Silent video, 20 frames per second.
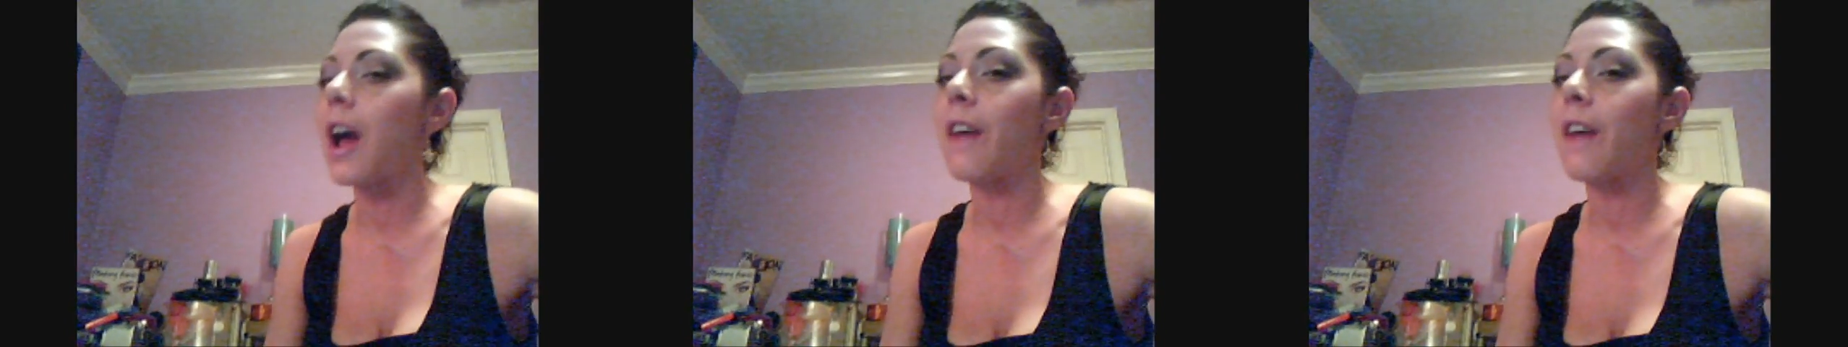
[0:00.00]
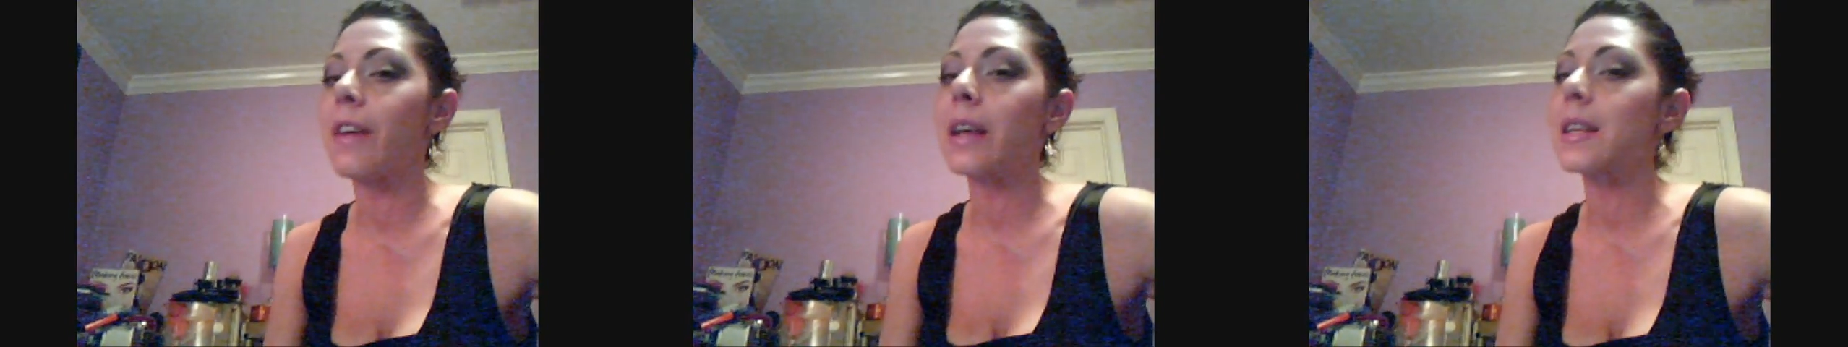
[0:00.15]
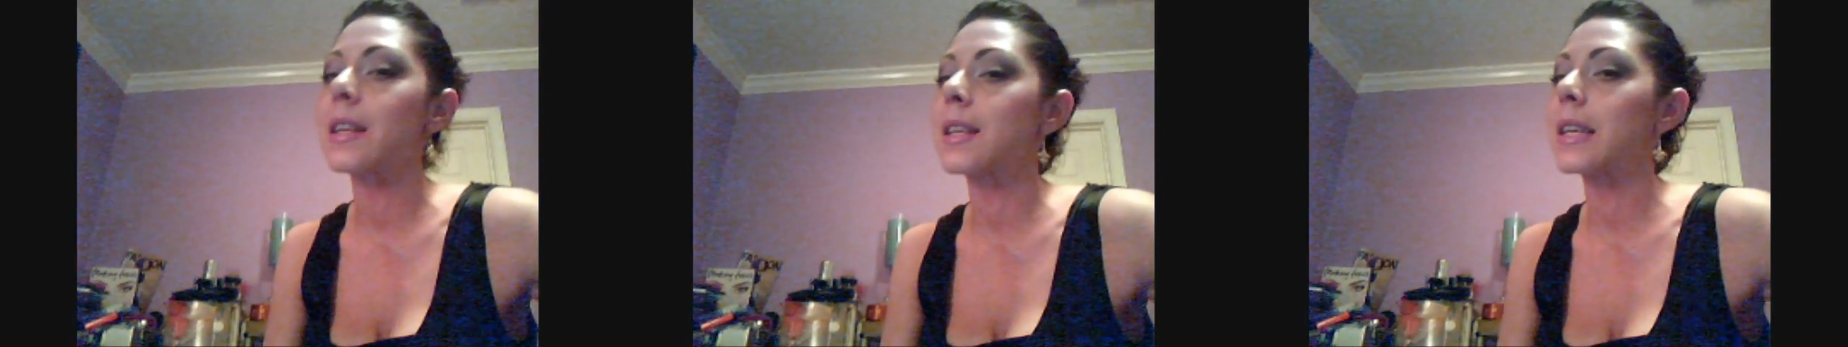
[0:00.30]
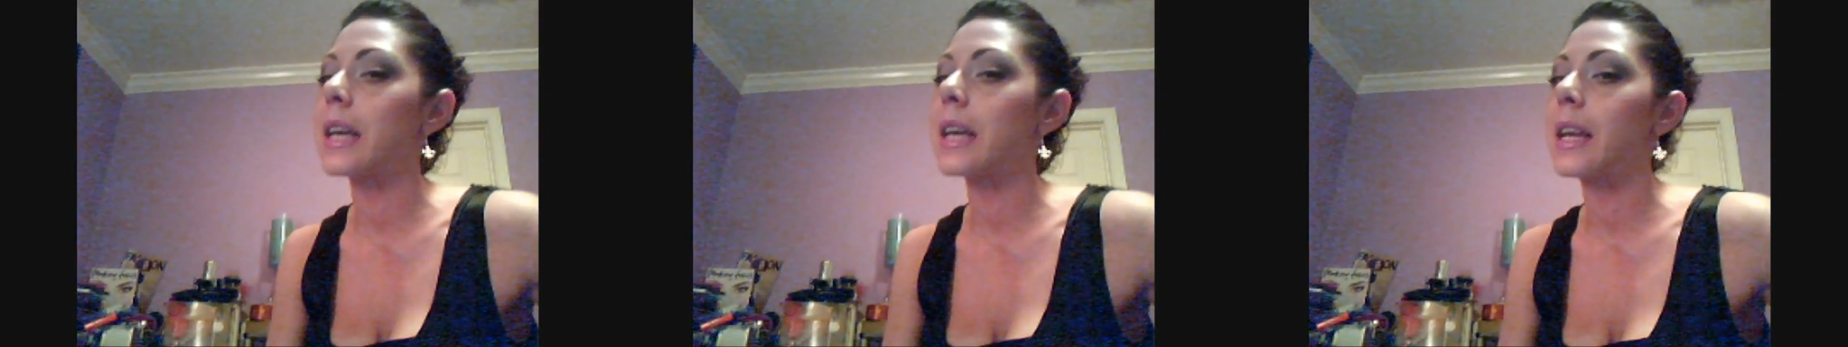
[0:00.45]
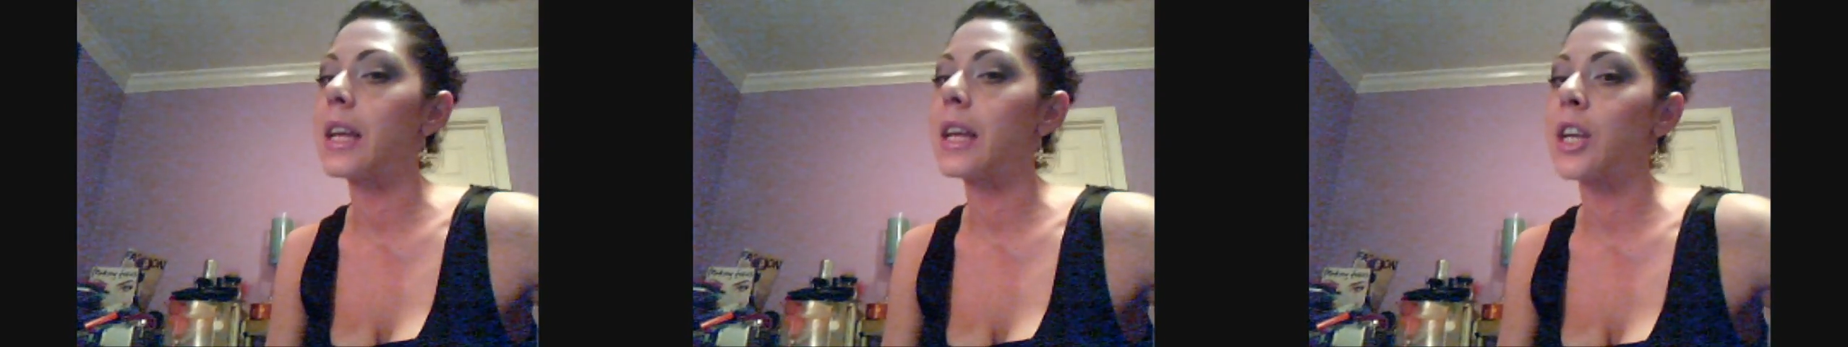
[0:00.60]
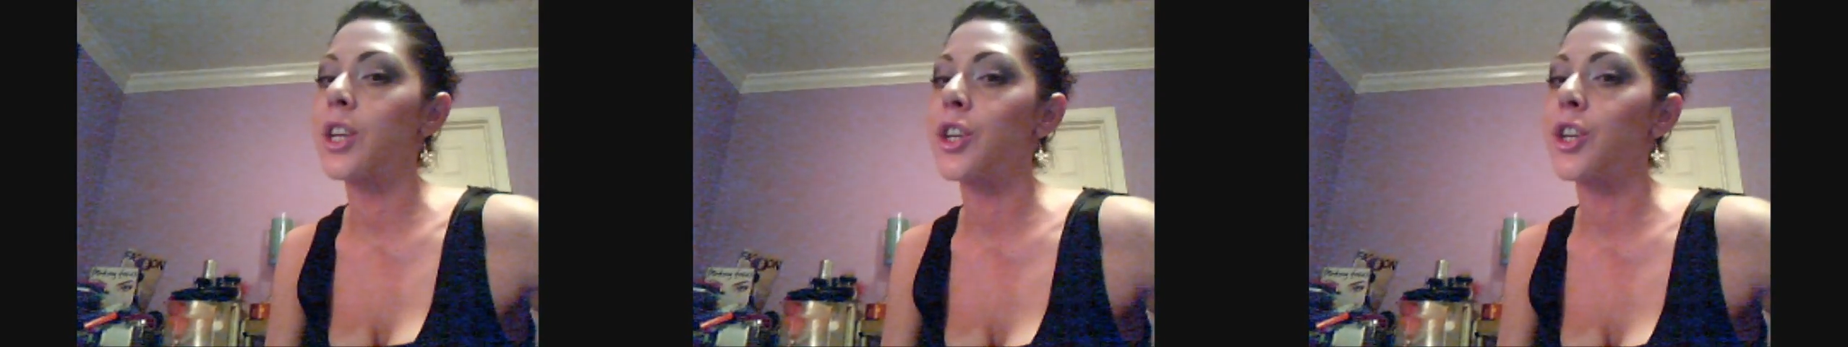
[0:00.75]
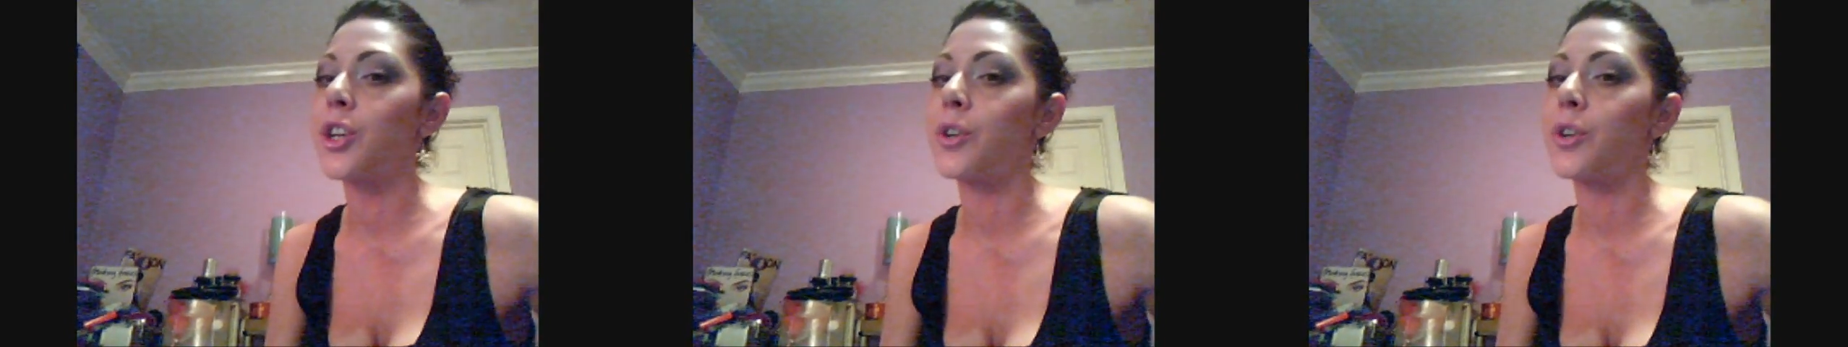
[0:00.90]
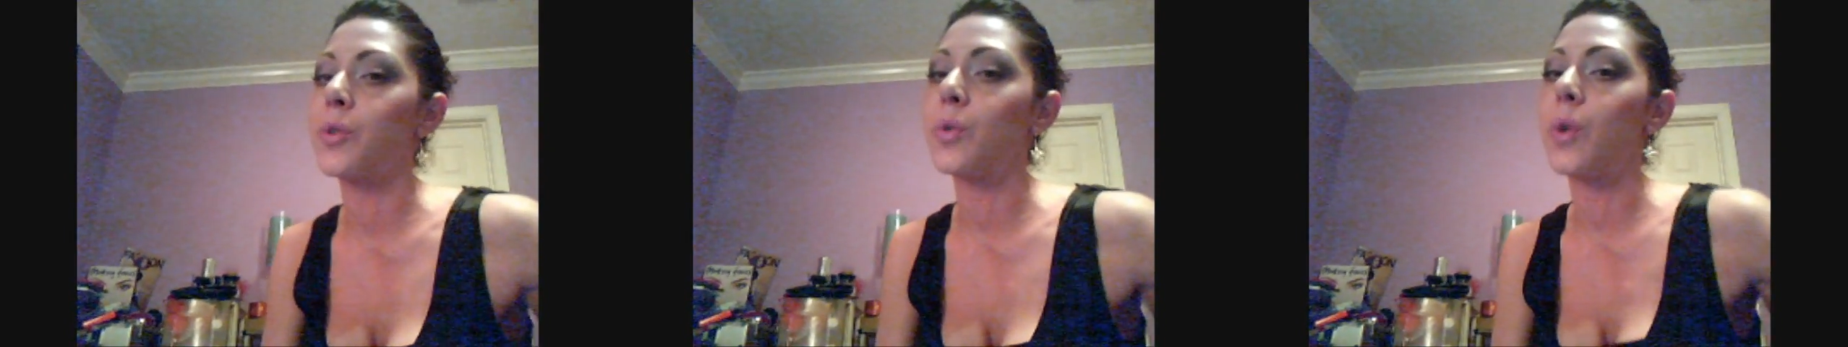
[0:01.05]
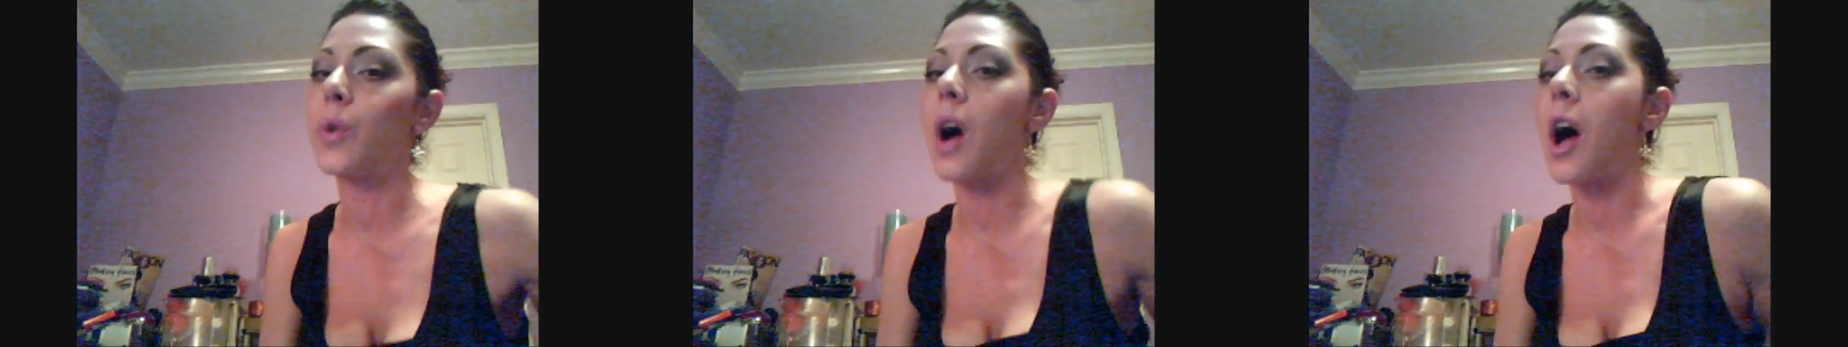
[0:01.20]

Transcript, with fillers: having a skin issue,